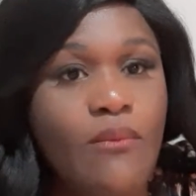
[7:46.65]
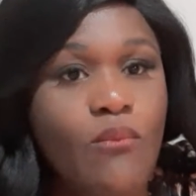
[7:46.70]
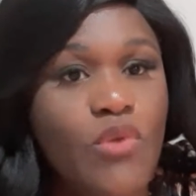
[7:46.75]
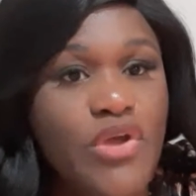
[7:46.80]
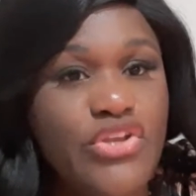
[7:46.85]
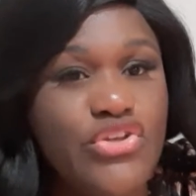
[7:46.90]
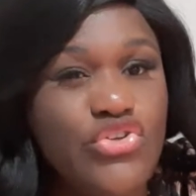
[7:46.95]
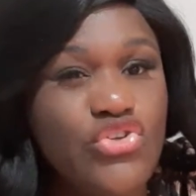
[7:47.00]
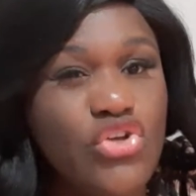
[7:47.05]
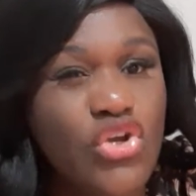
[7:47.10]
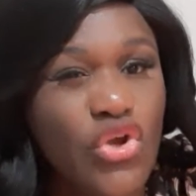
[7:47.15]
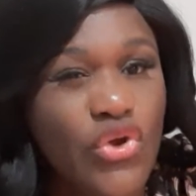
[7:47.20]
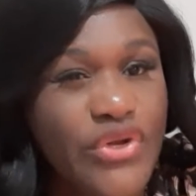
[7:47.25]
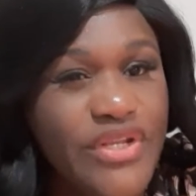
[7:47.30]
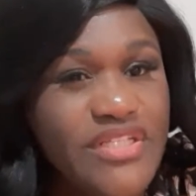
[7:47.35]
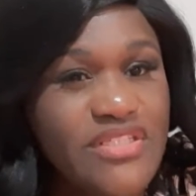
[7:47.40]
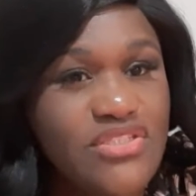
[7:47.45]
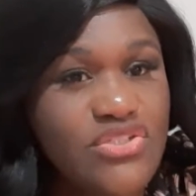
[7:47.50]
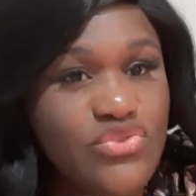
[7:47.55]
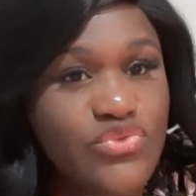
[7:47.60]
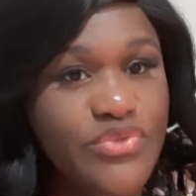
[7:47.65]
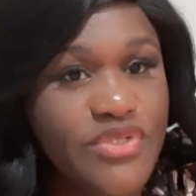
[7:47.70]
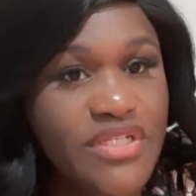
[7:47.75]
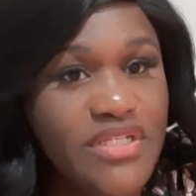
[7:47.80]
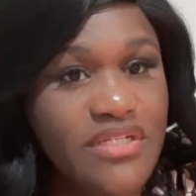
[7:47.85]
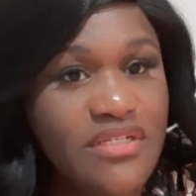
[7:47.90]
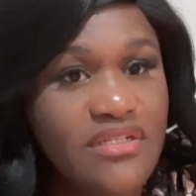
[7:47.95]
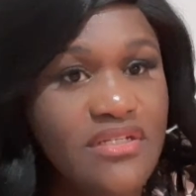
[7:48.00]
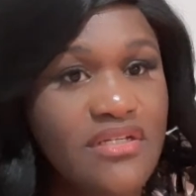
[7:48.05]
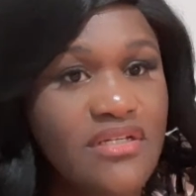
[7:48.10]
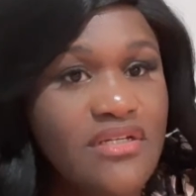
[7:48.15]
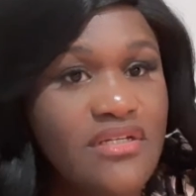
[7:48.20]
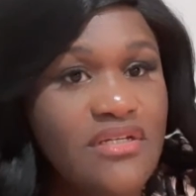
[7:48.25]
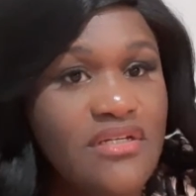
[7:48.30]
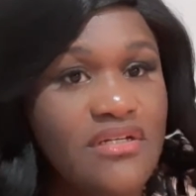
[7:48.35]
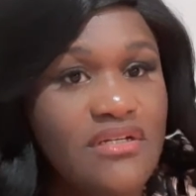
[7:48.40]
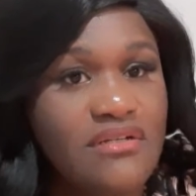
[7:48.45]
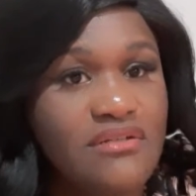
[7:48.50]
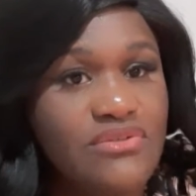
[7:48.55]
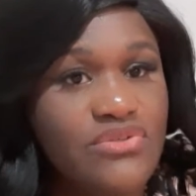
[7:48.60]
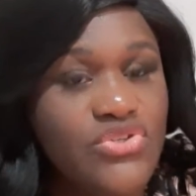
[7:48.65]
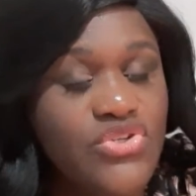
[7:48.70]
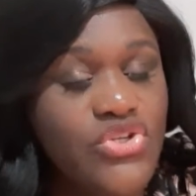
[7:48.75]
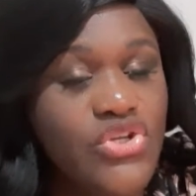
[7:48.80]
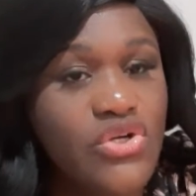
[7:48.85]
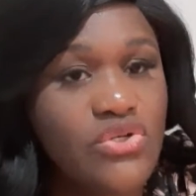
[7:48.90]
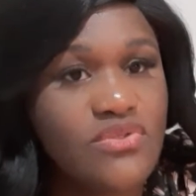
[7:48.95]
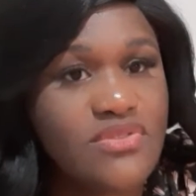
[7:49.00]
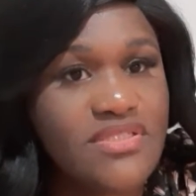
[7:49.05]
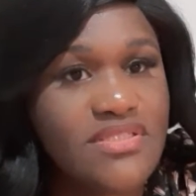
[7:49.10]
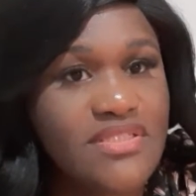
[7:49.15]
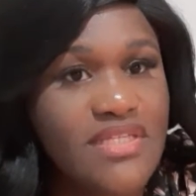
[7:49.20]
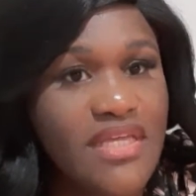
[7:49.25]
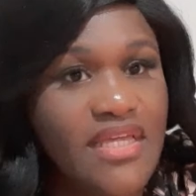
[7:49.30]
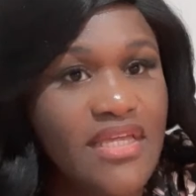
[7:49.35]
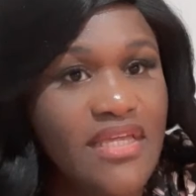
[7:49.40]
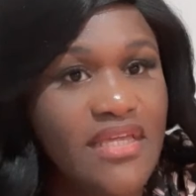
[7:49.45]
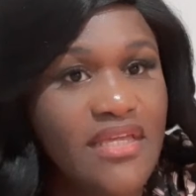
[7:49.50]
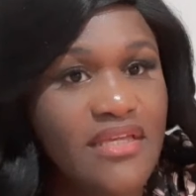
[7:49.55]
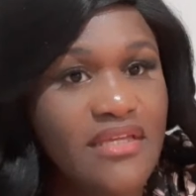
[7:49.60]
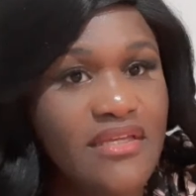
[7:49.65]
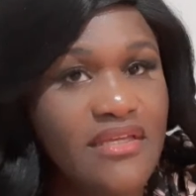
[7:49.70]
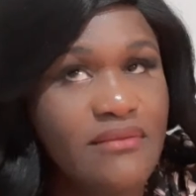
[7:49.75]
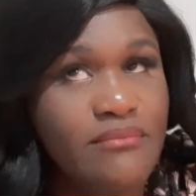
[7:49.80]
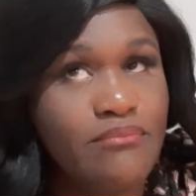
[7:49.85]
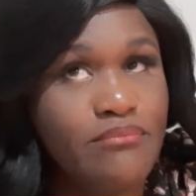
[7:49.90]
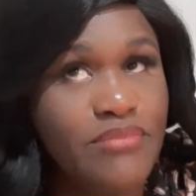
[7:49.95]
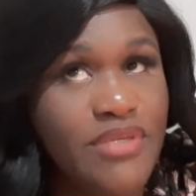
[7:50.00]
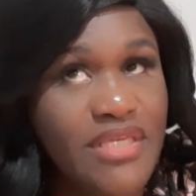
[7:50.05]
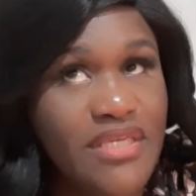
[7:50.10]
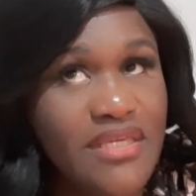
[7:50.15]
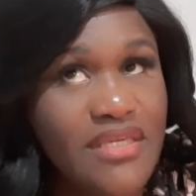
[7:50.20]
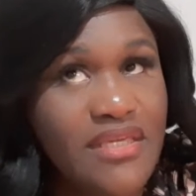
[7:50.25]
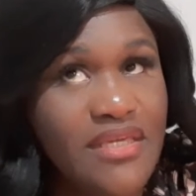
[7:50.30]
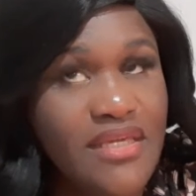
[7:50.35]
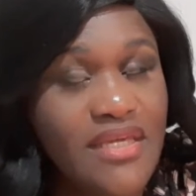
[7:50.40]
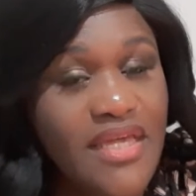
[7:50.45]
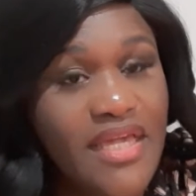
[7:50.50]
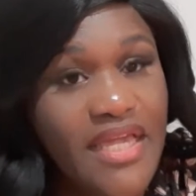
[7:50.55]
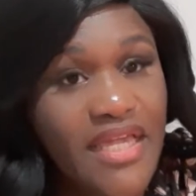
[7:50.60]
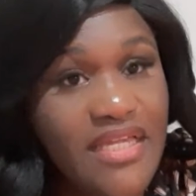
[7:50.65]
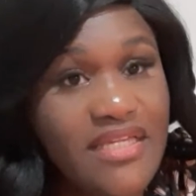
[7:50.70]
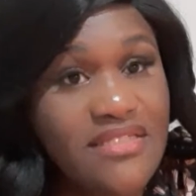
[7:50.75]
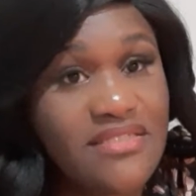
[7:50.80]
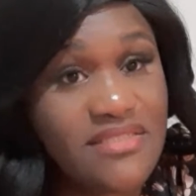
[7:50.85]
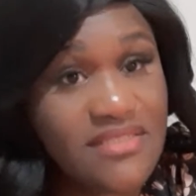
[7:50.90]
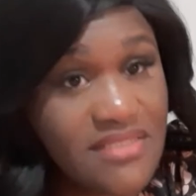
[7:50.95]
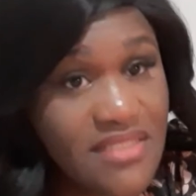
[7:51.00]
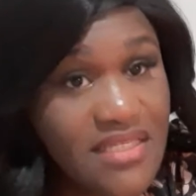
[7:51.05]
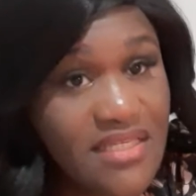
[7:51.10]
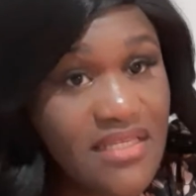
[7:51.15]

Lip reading: when you're learning to read, you don't say B-A-C,